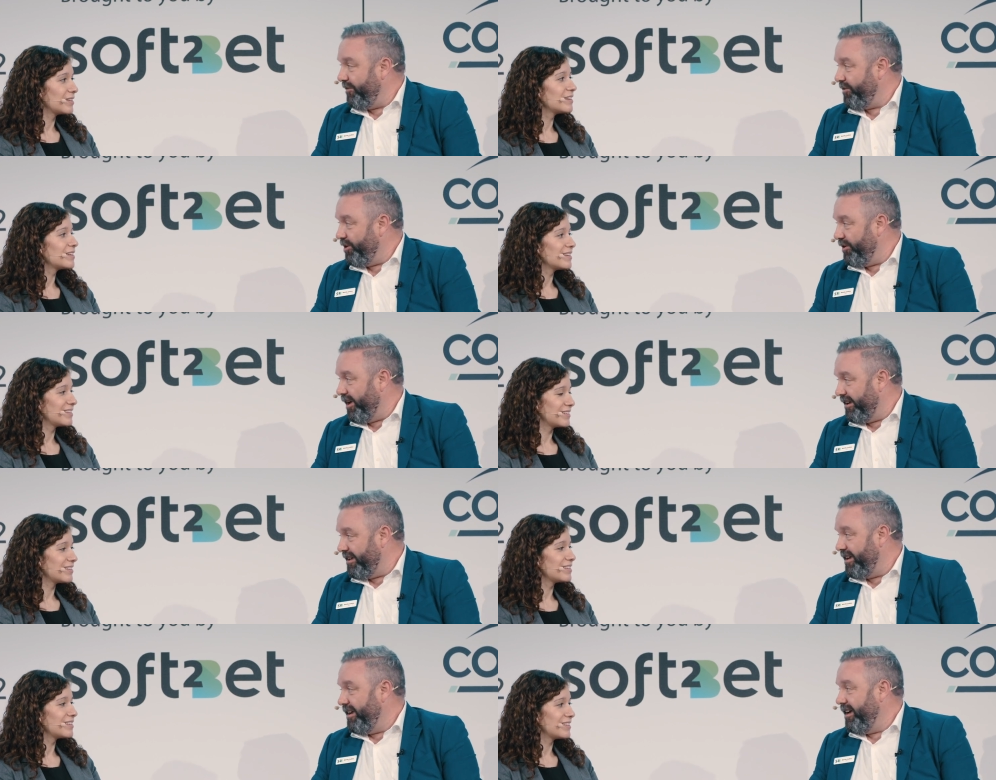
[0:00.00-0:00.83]
Speaker 1: if you
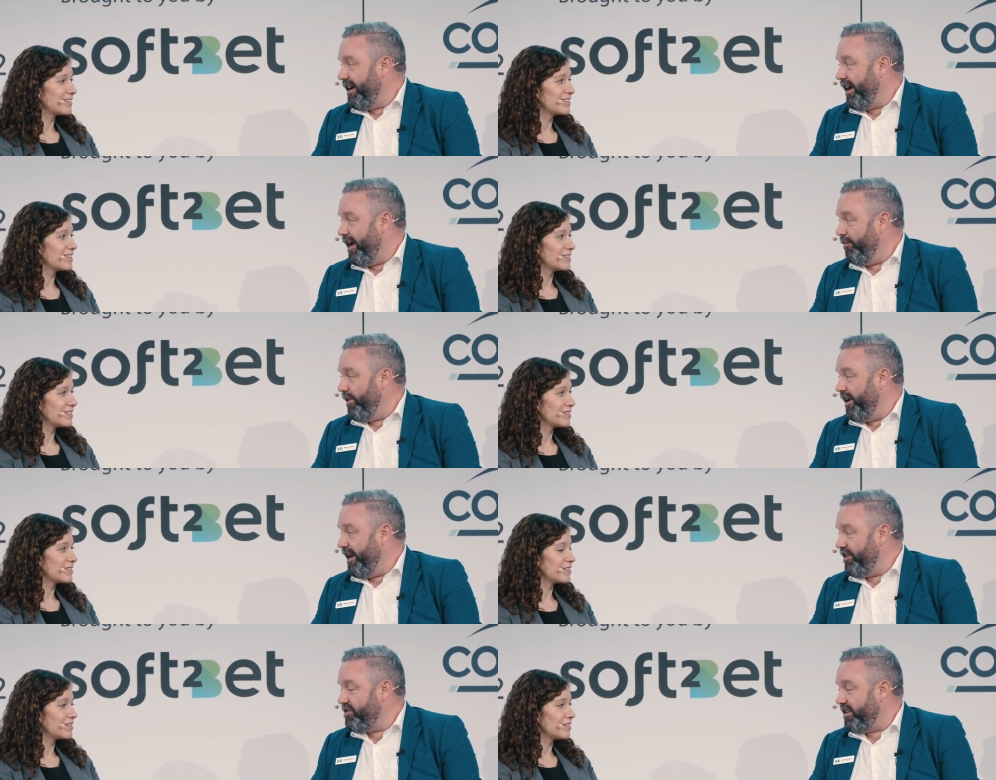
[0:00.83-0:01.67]
like, um,
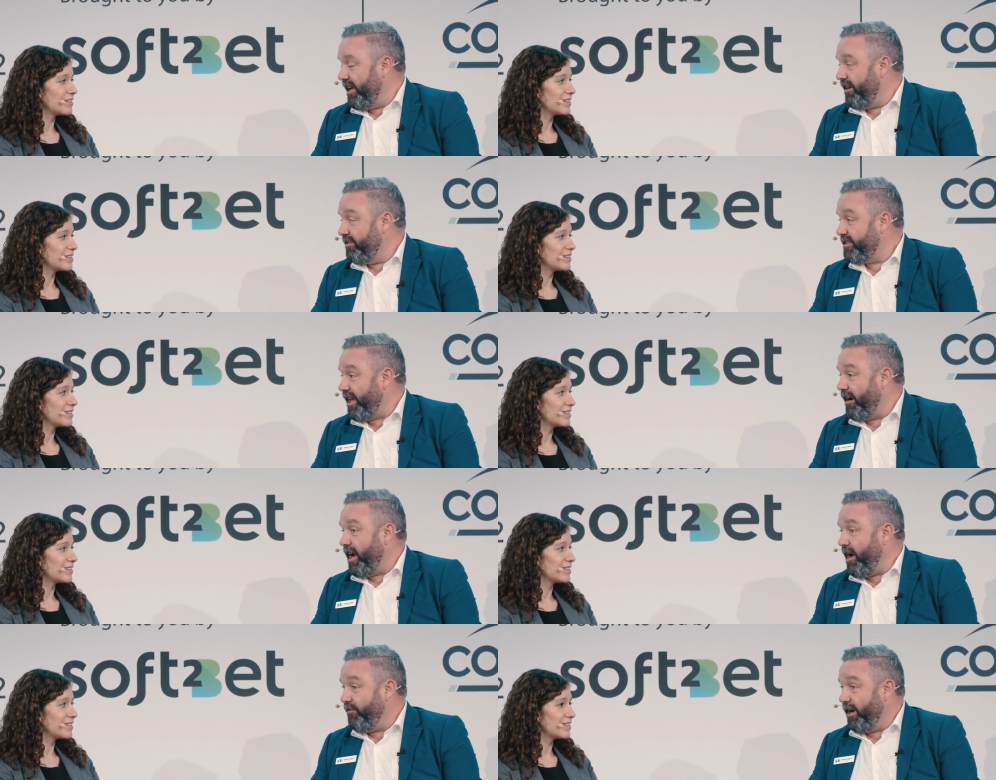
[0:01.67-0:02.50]
and actually
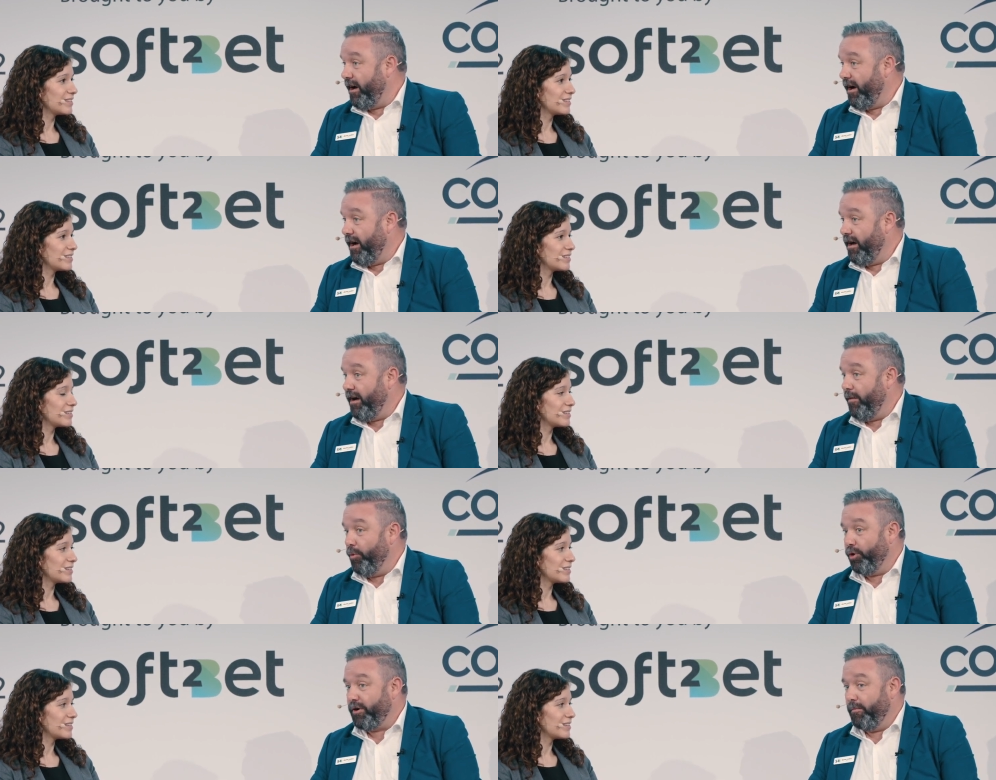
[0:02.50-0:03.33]
start having a,
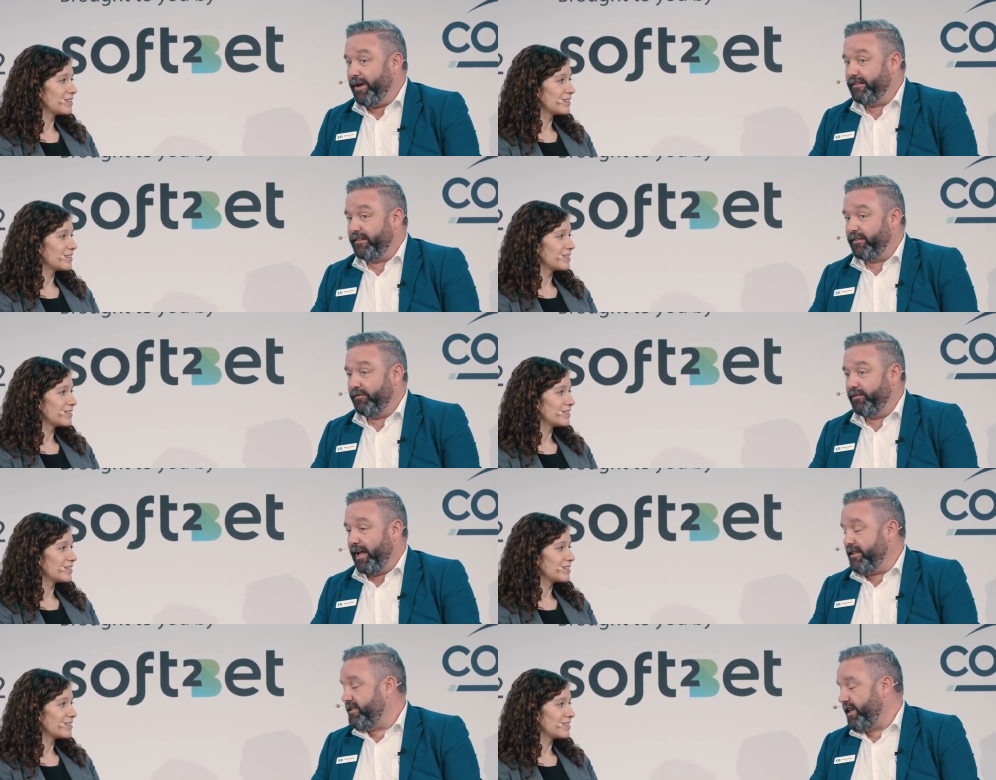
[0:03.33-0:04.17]
a more
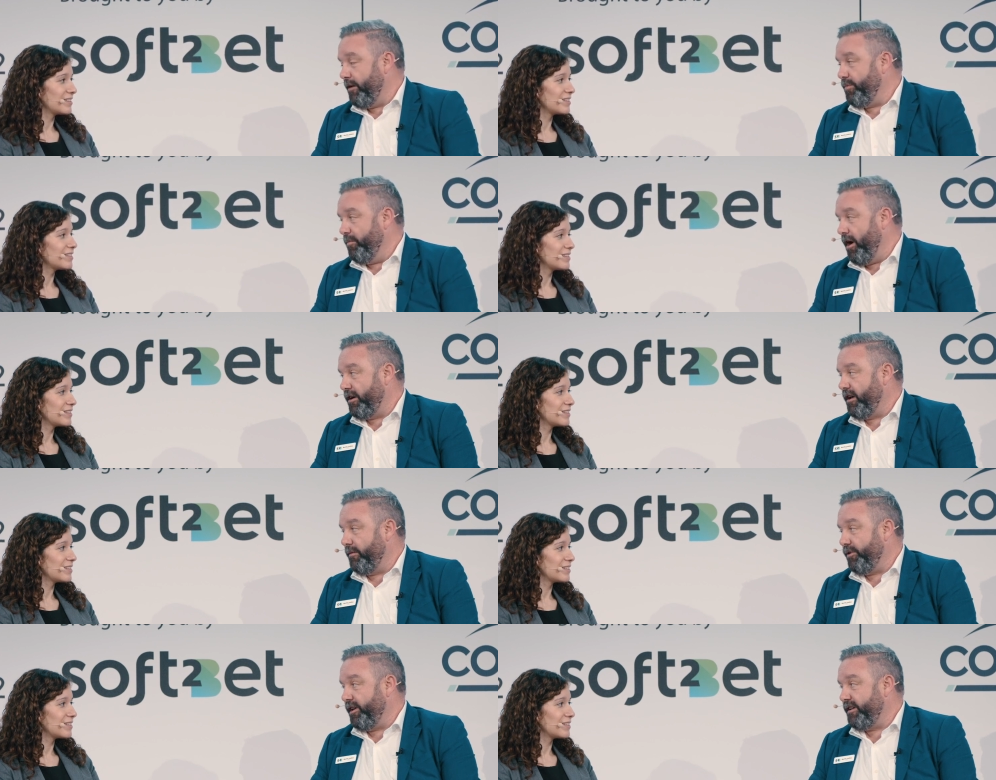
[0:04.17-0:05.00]
competitive landscape and
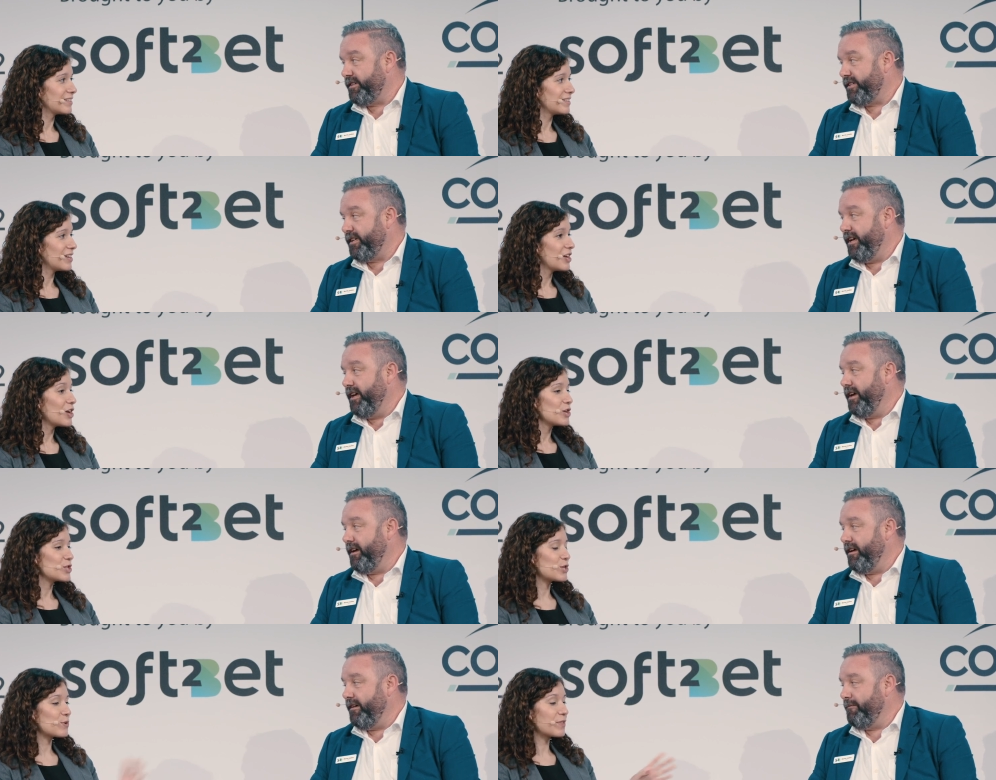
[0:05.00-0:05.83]
marketplace.
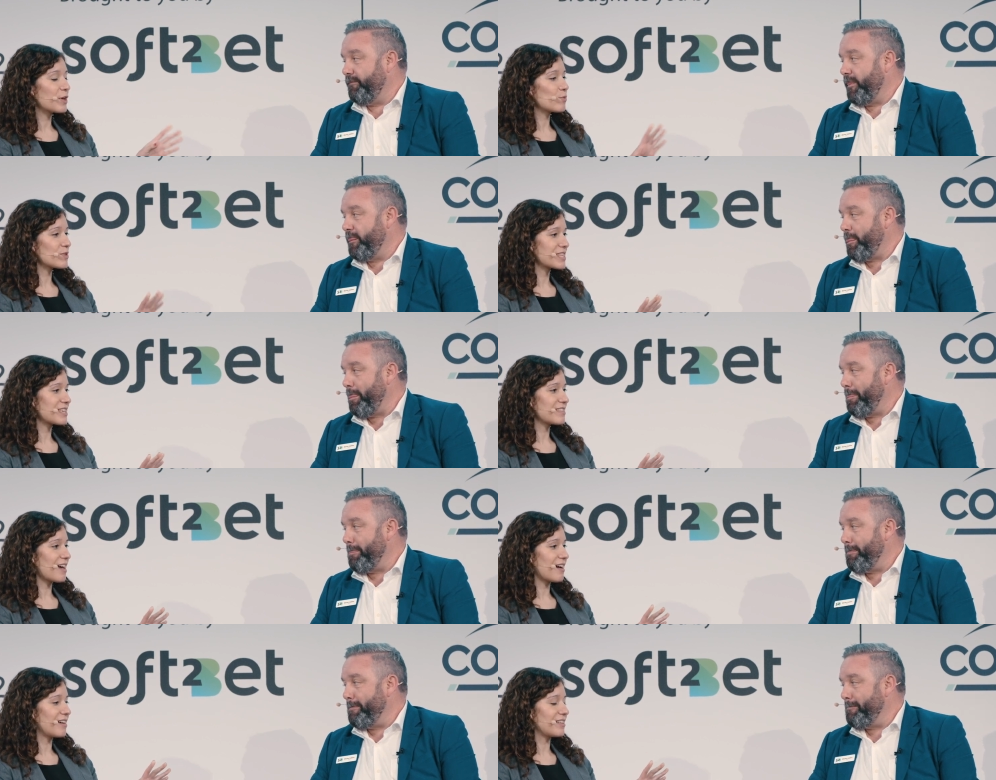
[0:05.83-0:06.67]
Speaker 2: Do you think we'll see
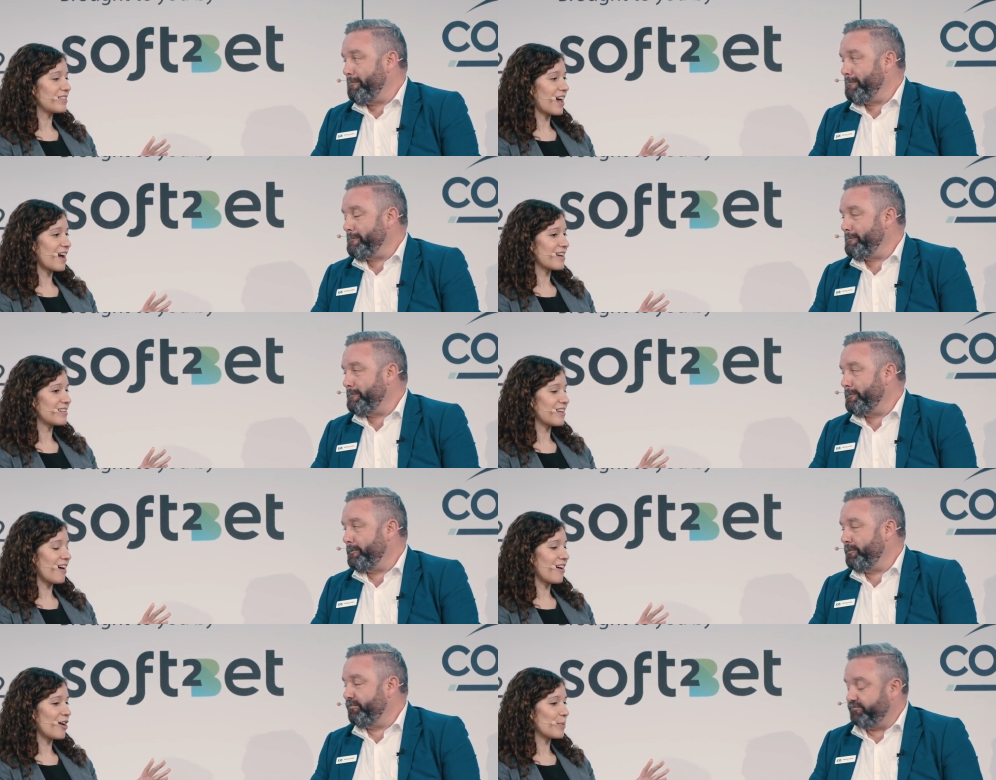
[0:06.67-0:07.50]
that
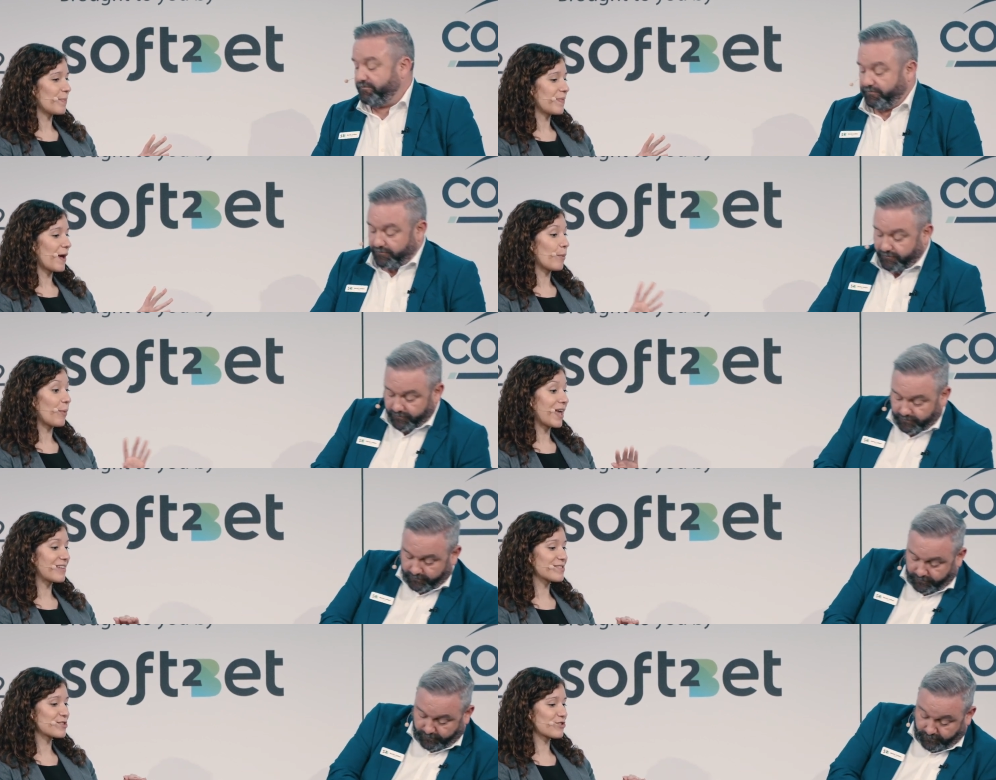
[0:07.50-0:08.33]
that um, that
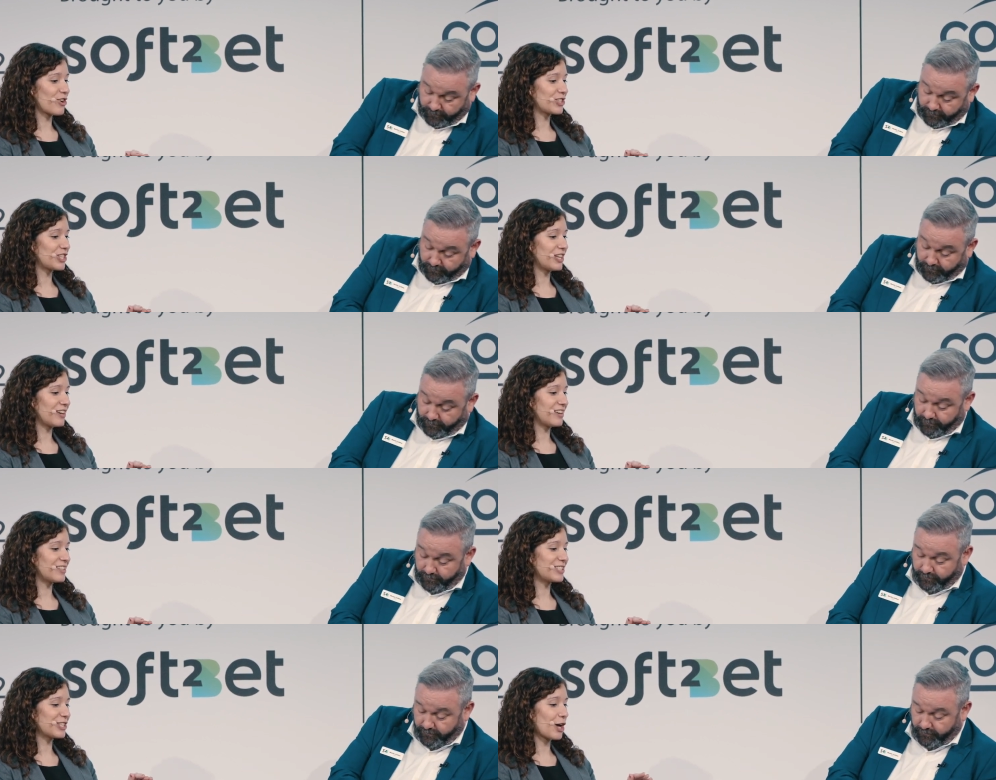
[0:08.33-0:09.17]
wave start
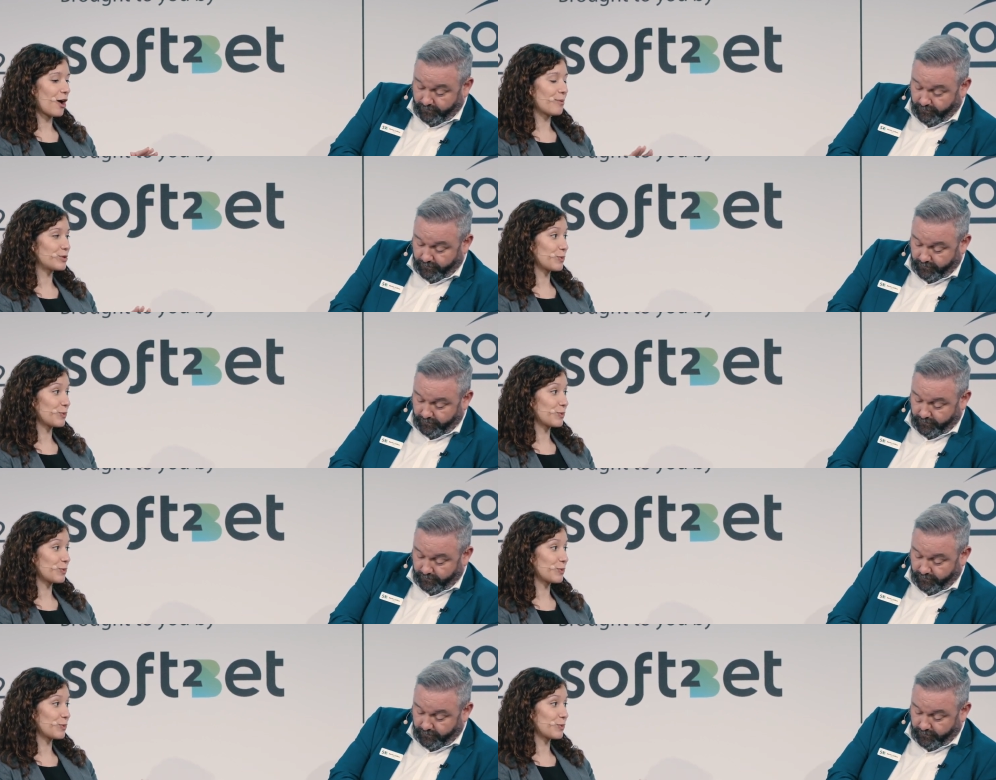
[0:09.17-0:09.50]
to, to come